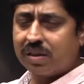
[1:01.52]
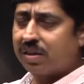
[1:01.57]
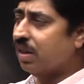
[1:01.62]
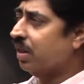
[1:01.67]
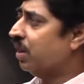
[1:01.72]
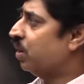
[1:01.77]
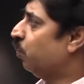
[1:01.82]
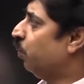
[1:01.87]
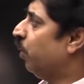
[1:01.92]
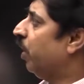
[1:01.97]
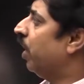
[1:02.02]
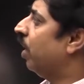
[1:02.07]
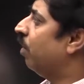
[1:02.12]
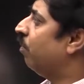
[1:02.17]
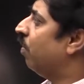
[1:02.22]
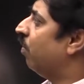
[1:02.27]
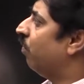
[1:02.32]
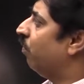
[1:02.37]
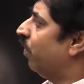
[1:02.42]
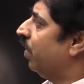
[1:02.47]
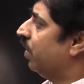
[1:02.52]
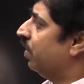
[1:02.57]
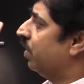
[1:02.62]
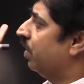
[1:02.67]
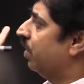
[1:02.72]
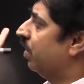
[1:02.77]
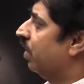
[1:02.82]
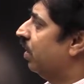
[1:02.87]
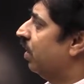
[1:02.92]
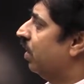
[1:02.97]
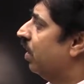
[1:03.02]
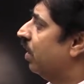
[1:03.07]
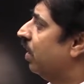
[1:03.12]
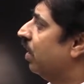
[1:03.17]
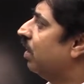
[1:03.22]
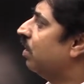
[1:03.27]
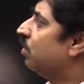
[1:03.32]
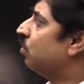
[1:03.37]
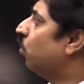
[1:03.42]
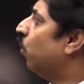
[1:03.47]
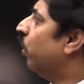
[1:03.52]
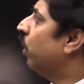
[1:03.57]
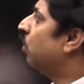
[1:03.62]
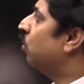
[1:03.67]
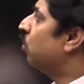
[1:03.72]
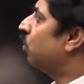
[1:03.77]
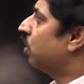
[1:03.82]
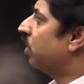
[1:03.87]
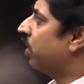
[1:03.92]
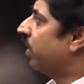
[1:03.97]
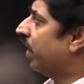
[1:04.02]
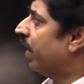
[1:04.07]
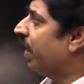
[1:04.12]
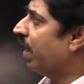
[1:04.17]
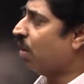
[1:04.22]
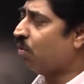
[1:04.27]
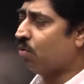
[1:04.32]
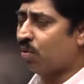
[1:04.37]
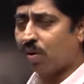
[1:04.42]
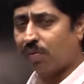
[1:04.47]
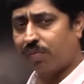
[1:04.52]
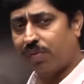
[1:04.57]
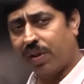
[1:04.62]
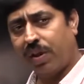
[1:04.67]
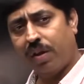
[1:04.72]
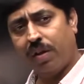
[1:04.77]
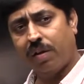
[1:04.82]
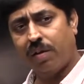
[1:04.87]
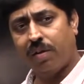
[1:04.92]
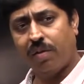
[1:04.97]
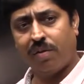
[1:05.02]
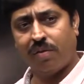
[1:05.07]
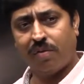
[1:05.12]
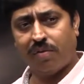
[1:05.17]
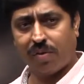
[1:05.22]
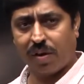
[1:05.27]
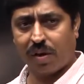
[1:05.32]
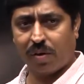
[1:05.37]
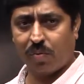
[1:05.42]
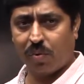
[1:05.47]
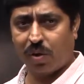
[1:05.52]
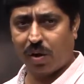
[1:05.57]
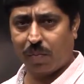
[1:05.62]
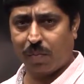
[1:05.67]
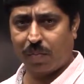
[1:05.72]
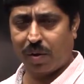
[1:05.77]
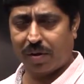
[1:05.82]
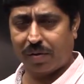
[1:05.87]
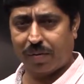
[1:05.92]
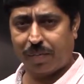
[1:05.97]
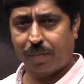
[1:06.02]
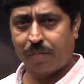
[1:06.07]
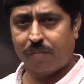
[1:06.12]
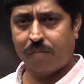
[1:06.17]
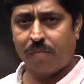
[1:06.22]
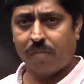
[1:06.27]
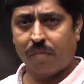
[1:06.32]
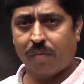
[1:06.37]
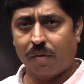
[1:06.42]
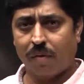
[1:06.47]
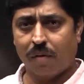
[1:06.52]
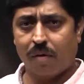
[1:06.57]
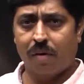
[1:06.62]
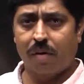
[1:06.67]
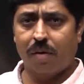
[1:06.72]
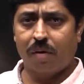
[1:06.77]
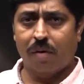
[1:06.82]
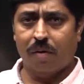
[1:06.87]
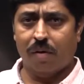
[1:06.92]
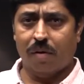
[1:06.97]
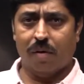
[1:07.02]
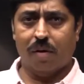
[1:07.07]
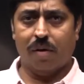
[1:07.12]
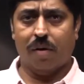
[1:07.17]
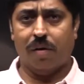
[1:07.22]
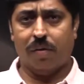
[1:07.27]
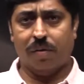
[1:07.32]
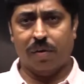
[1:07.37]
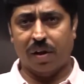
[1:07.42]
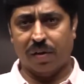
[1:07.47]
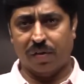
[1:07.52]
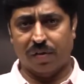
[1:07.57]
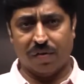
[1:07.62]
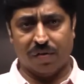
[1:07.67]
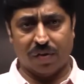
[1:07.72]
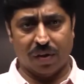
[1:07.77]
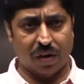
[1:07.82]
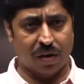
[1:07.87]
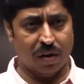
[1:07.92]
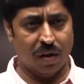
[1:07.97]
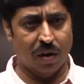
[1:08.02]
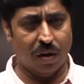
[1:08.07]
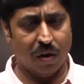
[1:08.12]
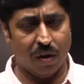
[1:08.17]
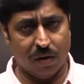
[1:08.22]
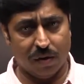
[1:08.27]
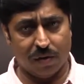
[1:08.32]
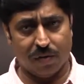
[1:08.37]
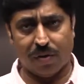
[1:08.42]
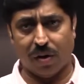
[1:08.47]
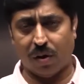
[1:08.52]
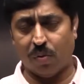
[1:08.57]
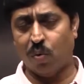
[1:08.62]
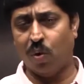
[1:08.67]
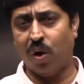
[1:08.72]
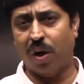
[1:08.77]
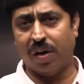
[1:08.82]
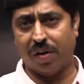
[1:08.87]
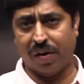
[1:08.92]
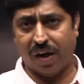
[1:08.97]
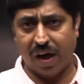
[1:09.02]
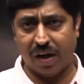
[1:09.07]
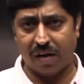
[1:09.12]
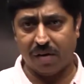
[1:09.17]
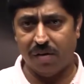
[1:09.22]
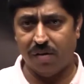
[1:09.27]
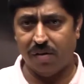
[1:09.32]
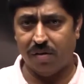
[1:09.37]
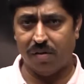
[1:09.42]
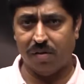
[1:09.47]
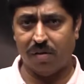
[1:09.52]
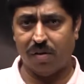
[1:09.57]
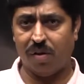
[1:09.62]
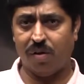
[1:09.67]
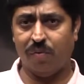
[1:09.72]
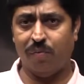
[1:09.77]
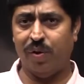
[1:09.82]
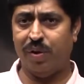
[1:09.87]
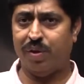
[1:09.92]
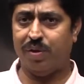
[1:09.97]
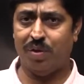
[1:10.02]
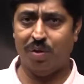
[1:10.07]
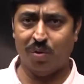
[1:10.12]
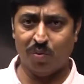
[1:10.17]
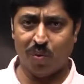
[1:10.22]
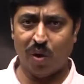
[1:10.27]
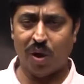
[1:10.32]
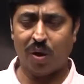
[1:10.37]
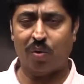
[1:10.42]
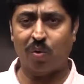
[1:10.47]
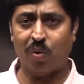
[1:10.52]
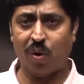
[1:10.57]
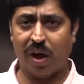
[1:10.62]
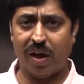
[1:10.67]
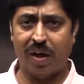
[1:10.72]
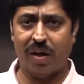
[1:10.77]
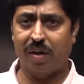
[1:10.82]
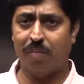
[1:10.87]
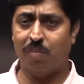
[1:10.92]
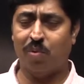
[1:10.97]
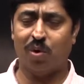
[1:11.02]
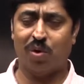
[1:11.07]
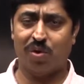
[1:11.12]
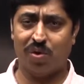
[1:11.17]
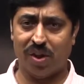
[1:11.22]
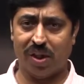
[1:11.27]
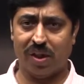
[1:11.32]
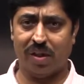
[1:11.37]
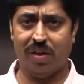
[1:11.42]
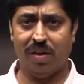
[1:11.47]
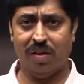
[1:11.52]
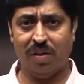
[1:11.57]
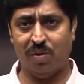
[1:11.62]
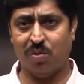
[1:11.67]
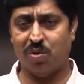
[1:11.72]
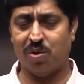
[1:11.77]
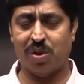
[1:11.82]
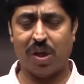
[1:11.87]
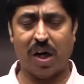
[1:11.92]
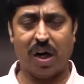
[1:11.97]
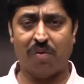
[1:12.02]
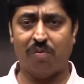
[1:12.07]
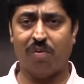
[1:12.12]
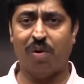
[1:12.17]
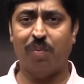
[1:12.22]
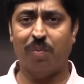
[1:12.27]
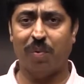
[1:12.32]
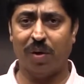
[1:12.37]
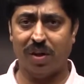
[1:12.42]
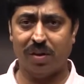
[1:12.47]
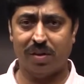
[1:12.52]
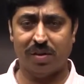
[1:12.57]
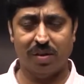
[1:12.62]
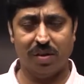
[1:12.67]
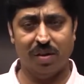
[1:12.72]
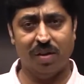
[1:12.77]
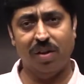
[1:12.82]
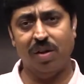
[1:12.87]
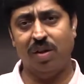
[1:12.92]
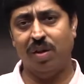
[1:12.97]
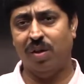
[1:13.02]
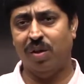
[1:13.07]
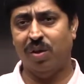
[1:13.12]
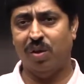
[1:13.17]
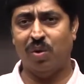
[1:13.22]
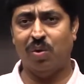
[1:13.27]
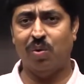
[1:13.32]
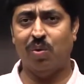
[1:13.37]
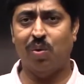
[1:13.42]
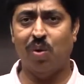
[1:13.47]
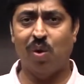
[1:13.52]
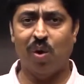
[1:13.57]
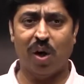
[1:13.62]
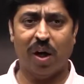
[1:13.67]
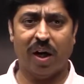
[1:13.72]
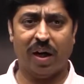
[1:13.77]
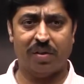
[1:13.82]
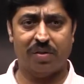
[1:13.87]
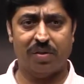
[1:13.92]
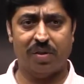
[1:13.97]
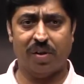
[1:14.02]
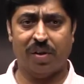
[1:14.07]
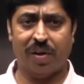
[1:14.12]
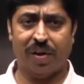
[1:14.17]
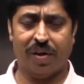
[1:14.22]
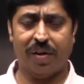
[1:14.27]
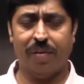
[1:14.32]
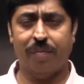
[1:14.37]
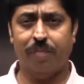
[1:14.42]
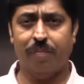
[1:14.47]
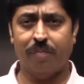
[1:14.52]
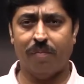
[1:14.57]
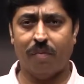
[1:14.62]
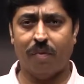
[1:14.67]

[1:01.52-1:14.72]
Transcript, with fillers: is the speed above which it is going to skid out of the circular path. Uh, there is a circle, uh, circular track on which you want to ride a motorcycle. You start from rest, you go on accelerating